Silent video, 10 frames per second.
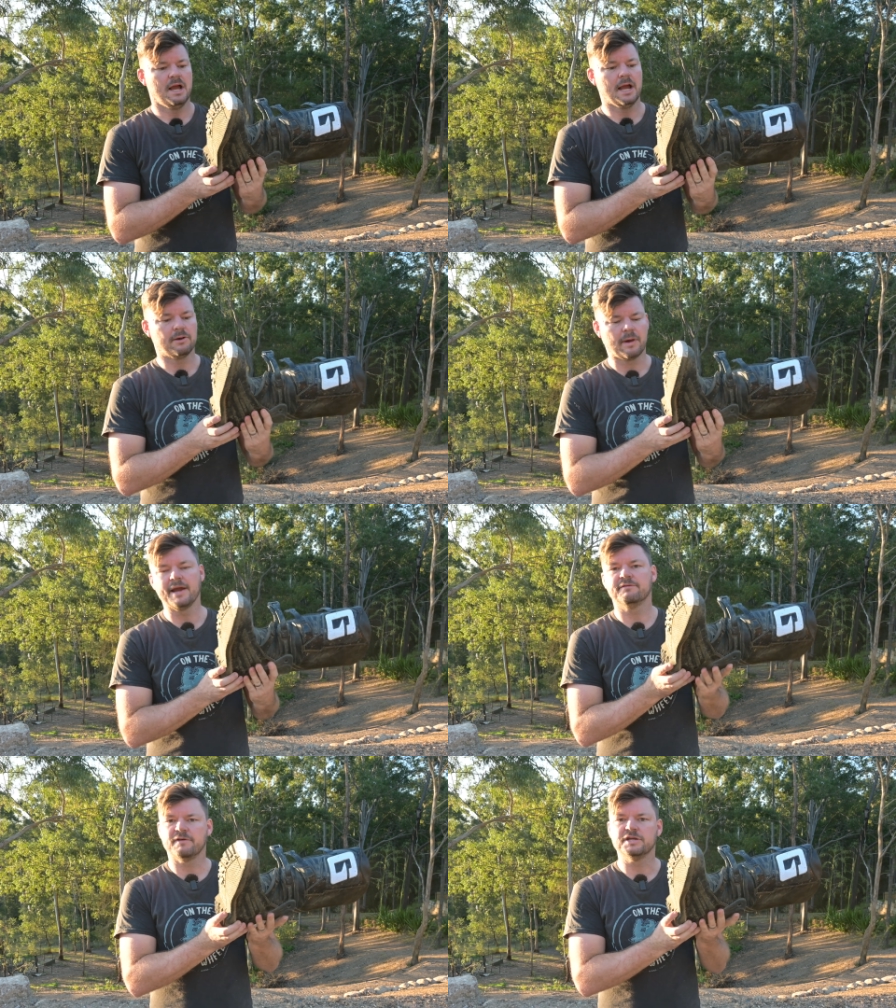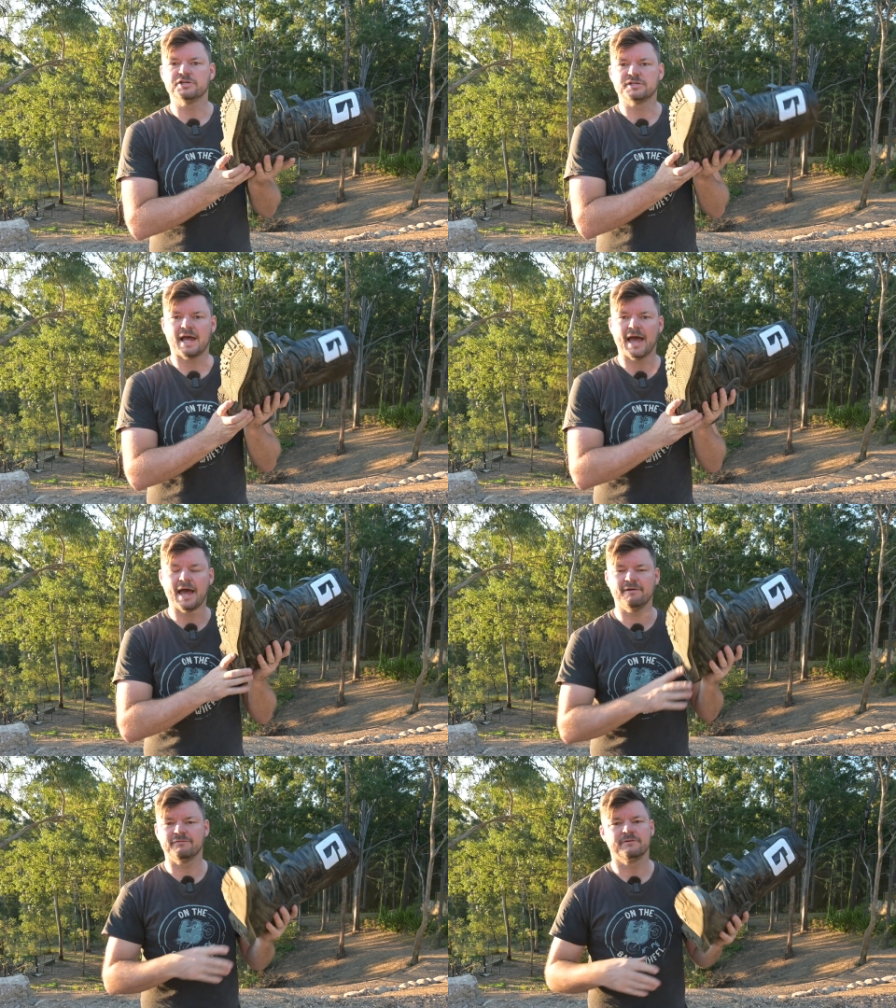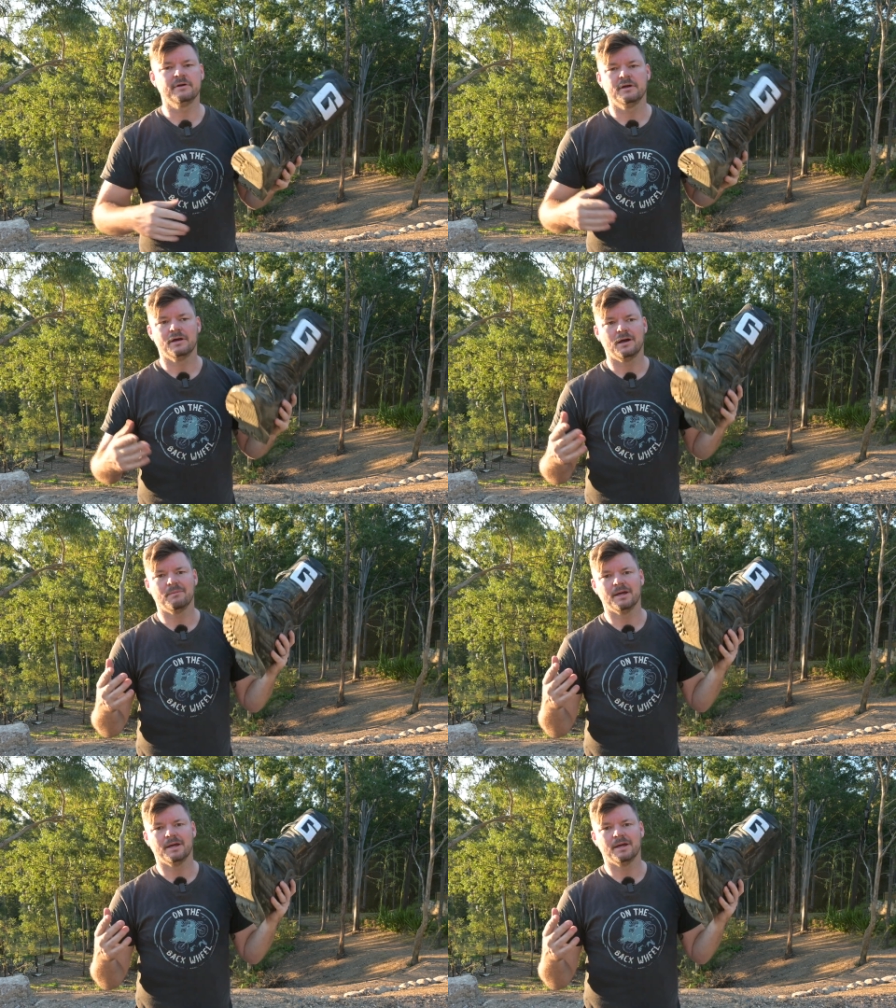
a great feature to have. I